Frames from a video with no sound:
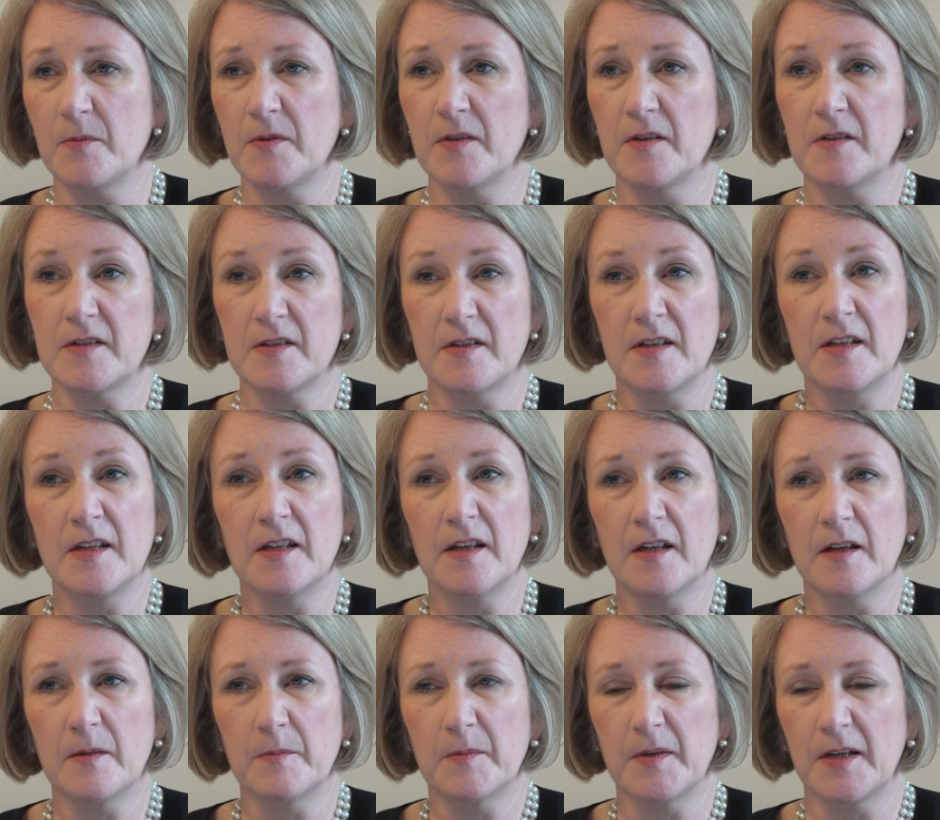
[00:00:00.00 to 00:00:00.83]
with under
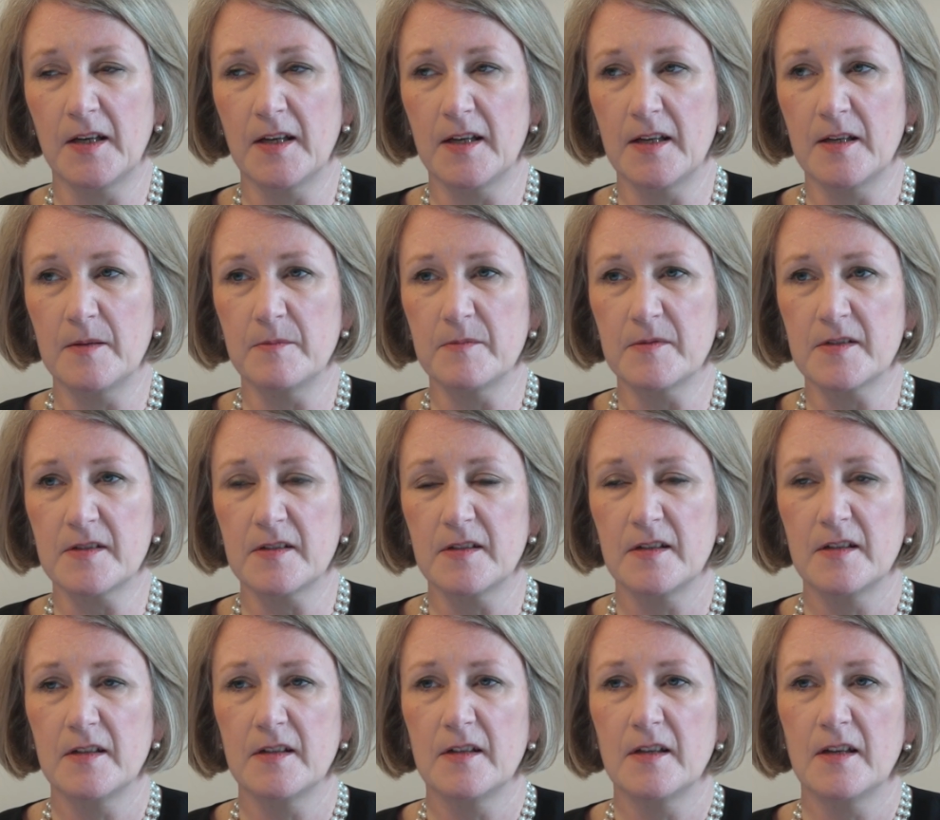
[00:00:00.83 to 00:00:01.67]
income claims,
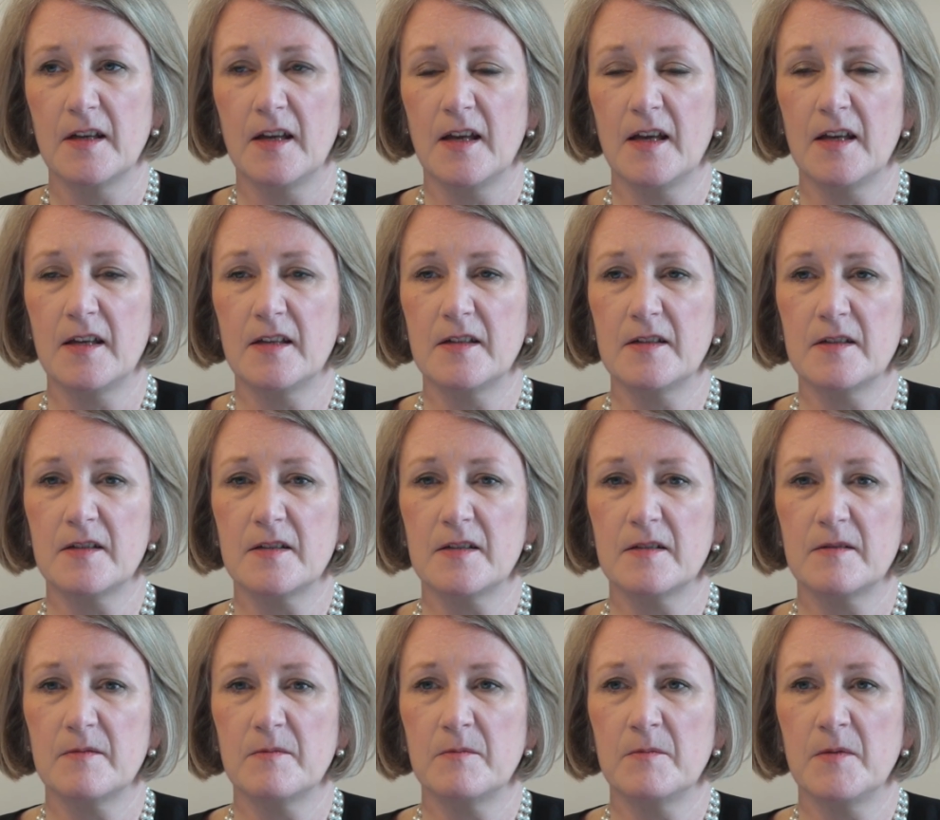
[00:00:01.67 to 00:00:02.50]

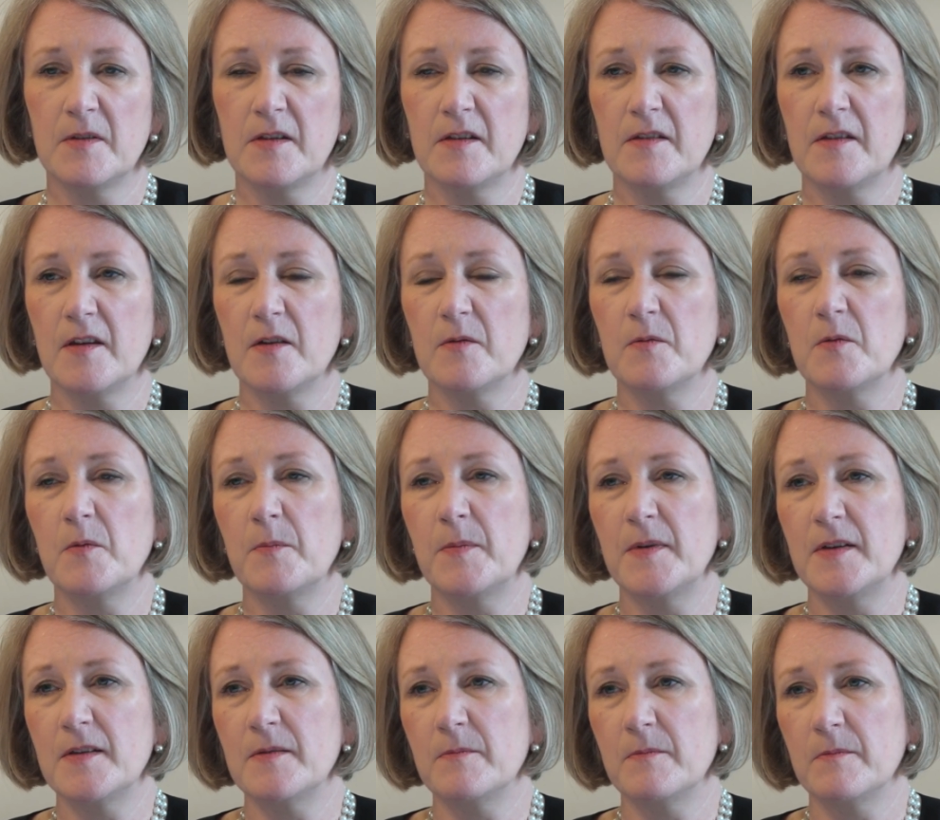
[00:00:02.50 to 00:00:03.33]
and whether there will
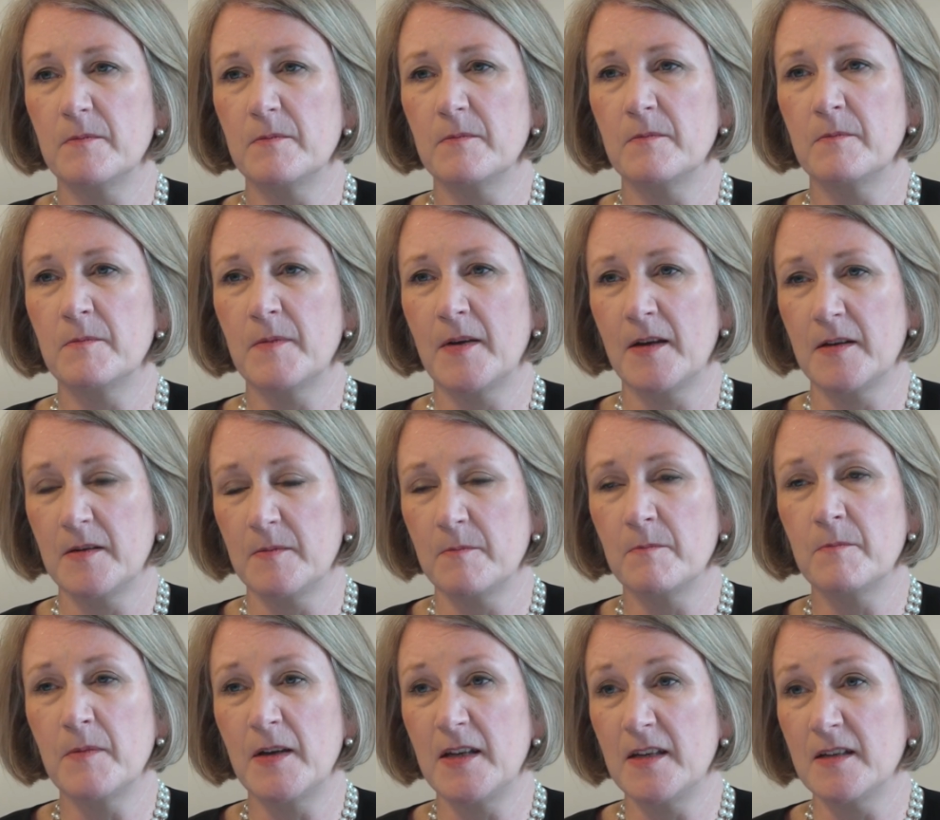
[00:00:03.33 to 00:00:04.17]
be
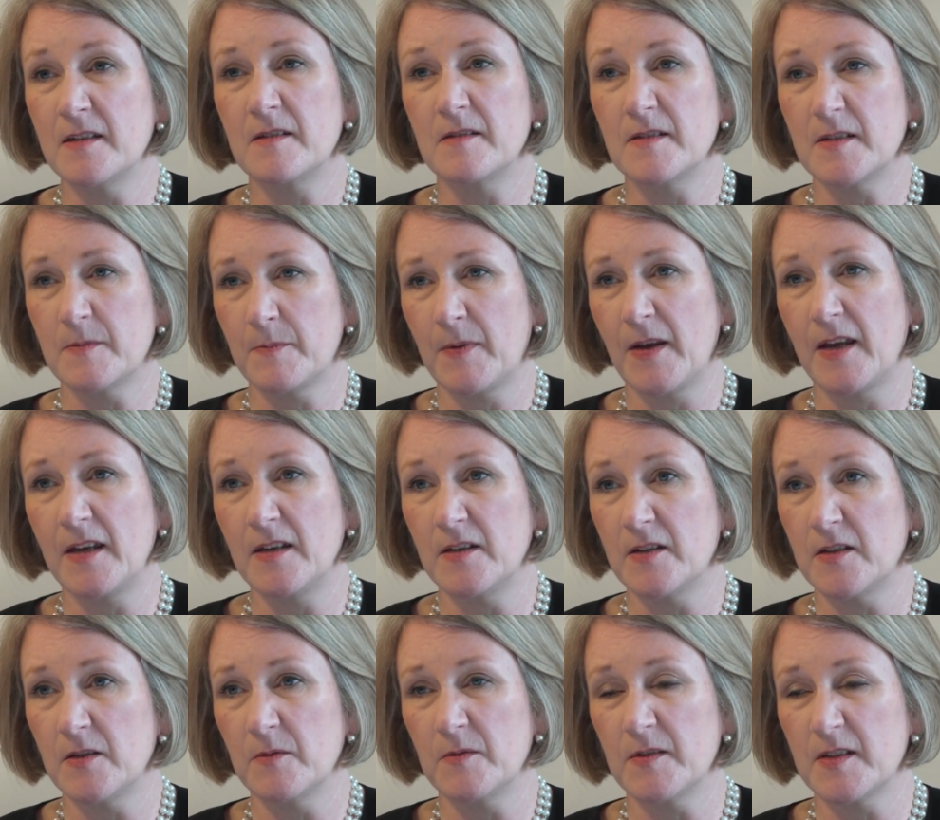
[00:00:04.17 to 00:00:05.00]
maintenance paid
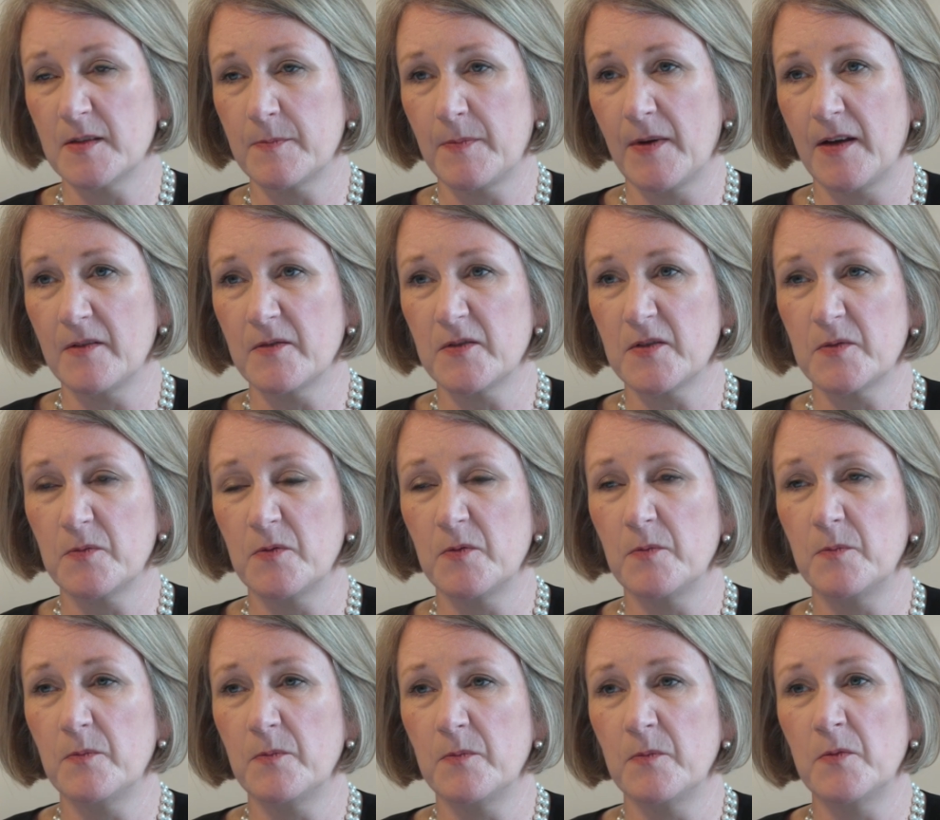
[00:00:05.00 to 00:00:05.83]
to a spouse
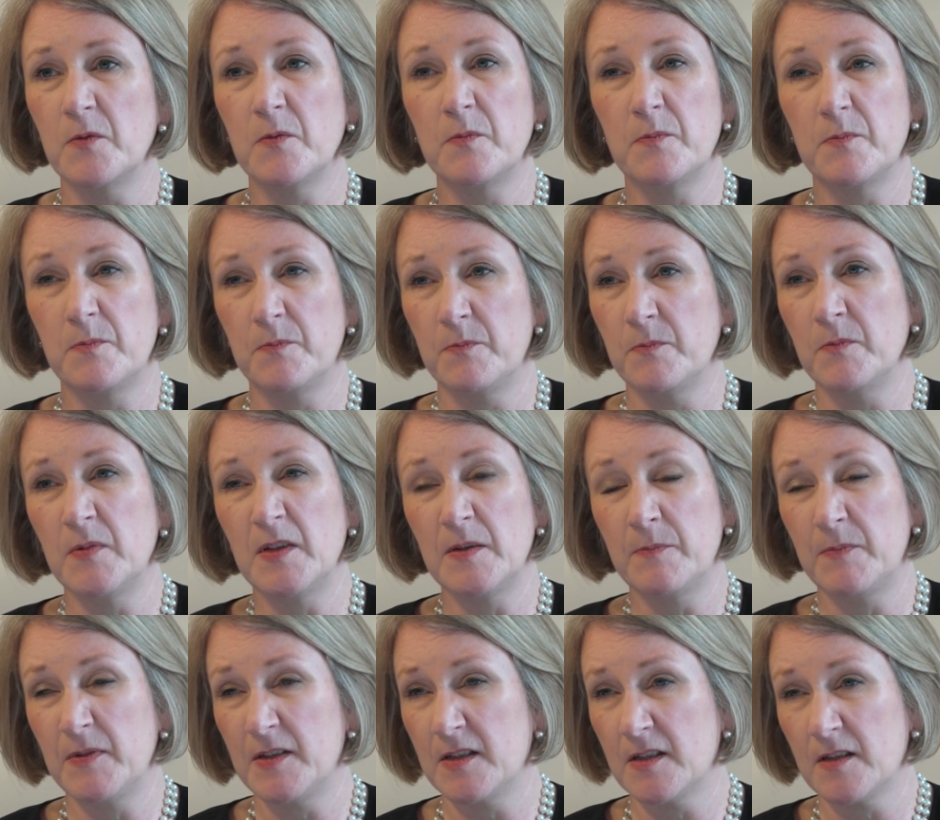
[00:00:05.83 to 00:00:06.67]
will be
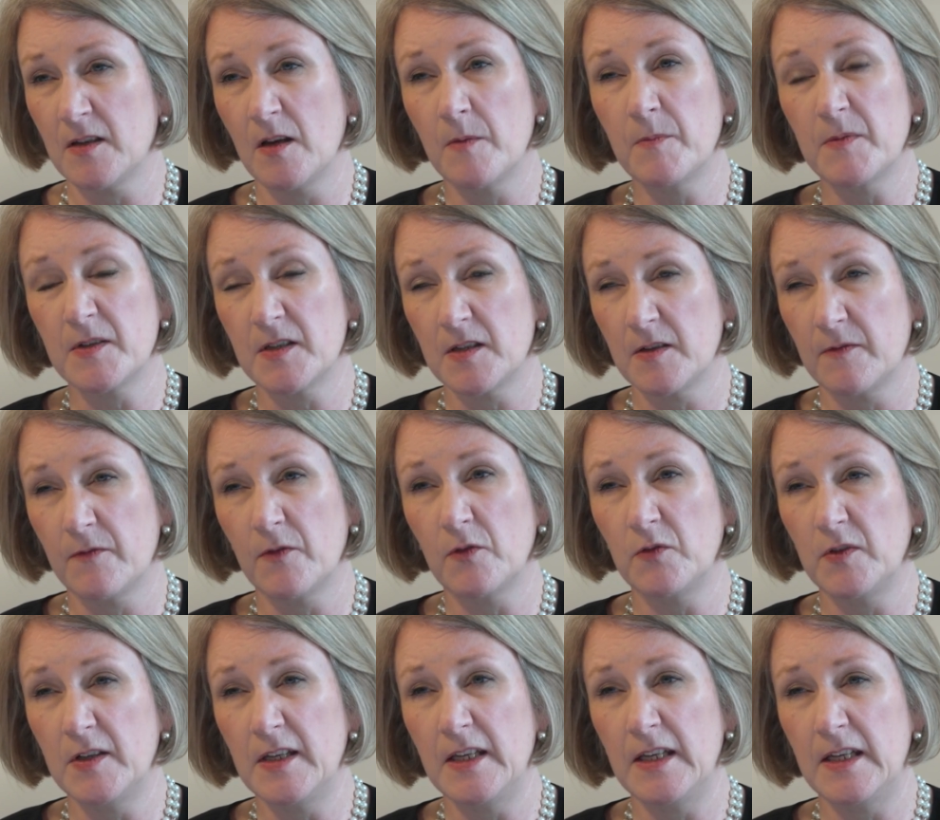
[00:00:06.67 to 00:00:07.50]
determinative
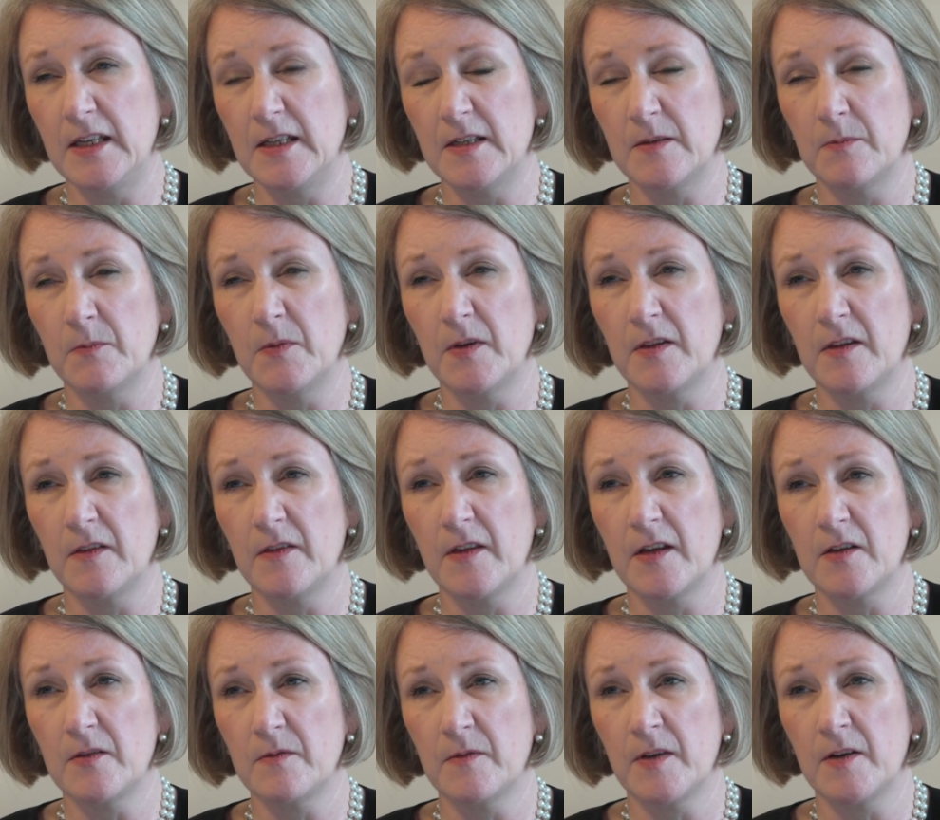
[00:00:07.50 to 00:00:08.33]
on need, and whether
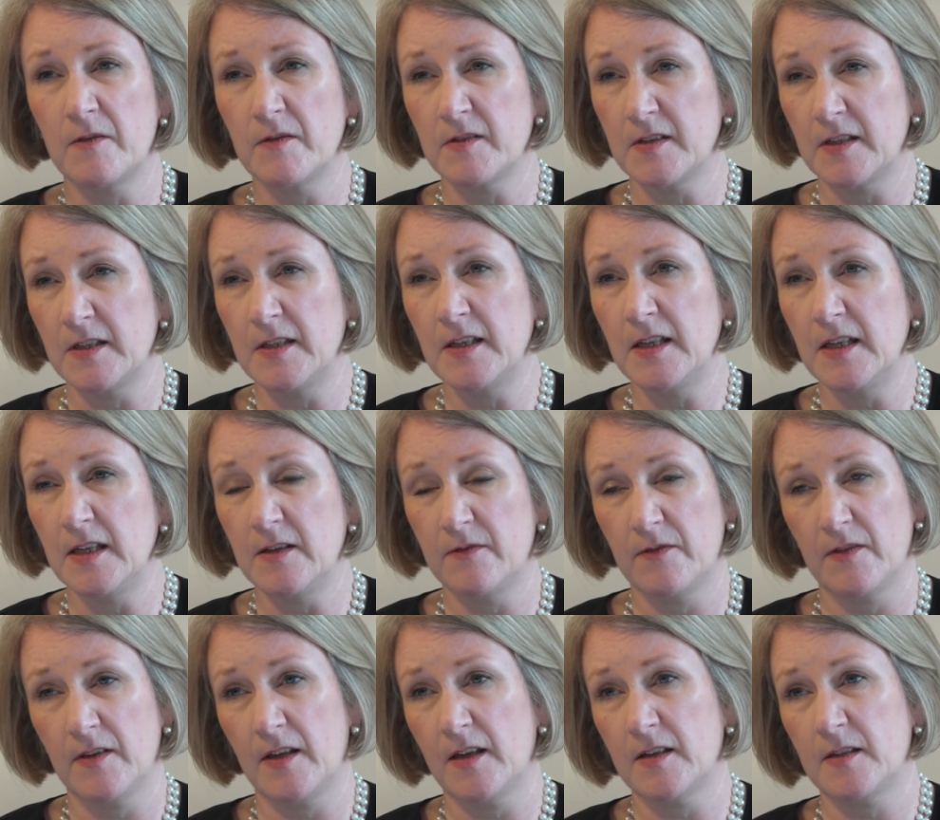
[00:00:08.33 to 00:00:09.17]
there is a need
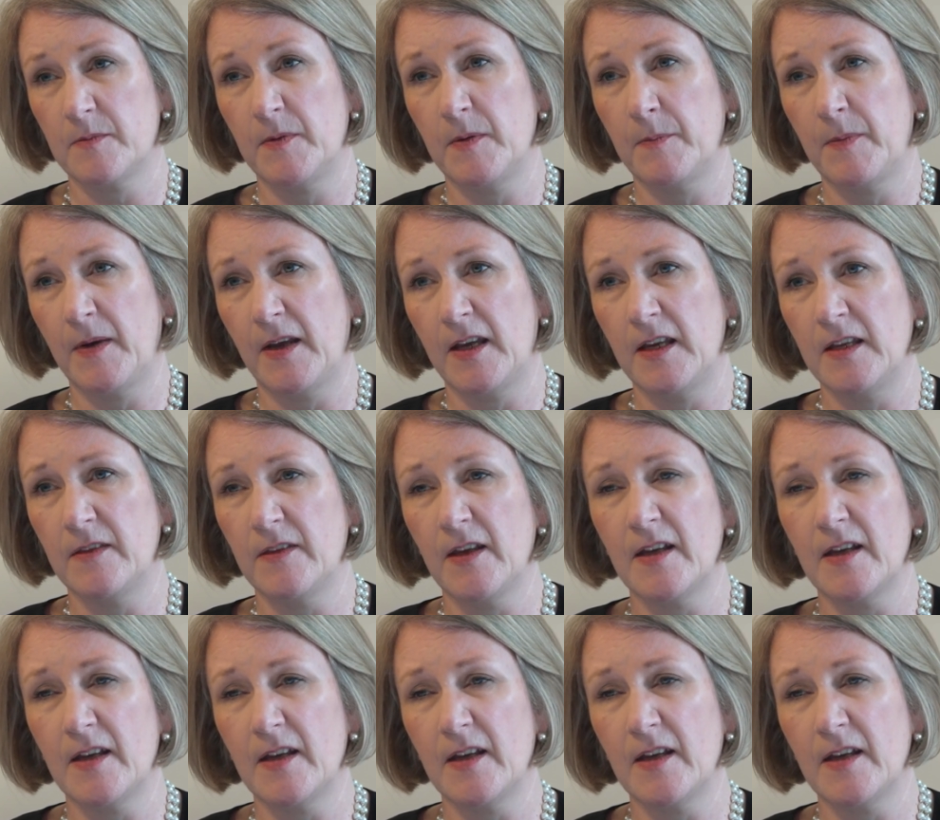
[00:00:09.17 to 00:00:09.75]
for that to be paid.